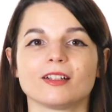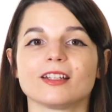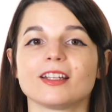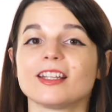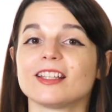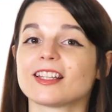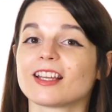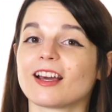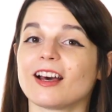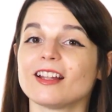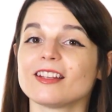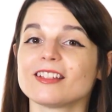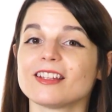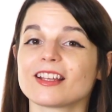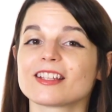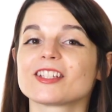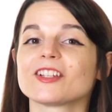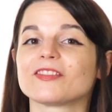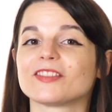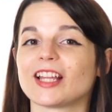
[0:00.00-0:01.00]
In the
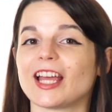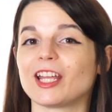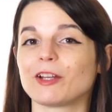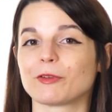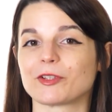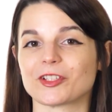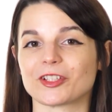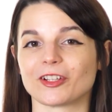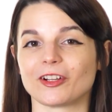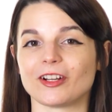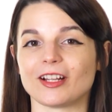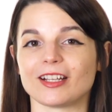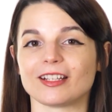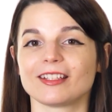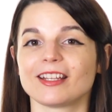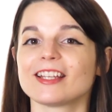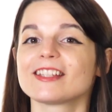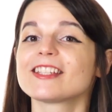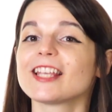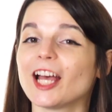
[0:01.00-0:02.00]
context of language learning,
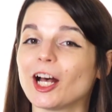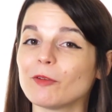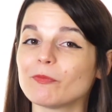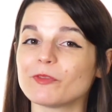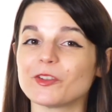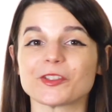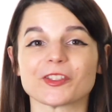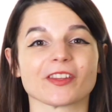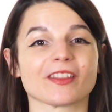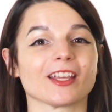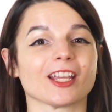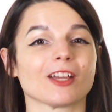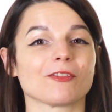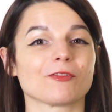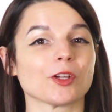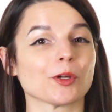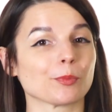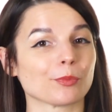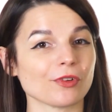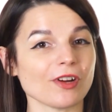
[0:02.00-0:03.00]
it's helpful to think of
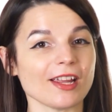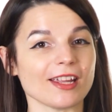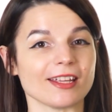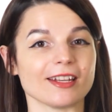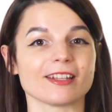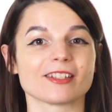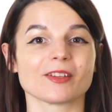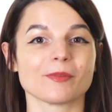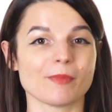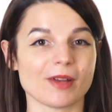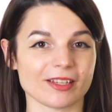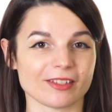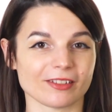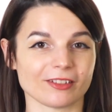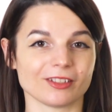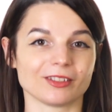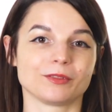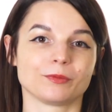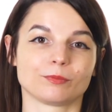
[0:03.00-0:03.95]
your brain as a muscle.